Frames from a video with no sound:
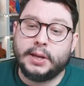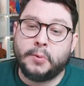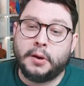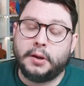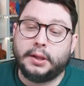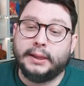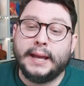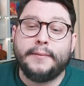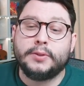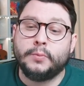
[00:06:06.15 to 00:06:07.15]
and we're
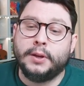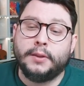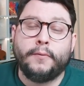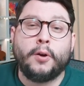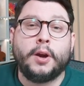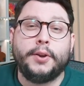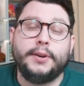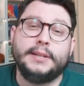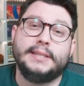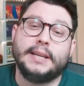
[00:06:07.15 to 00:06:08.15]
left with
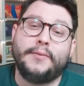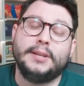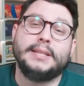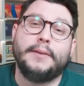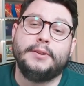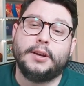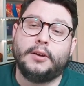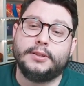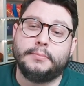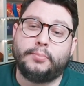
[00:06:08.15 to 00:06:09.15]

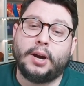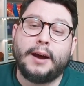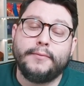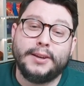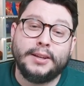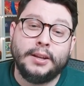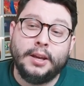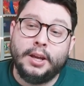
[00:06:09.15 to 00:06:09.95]
$477 of profit,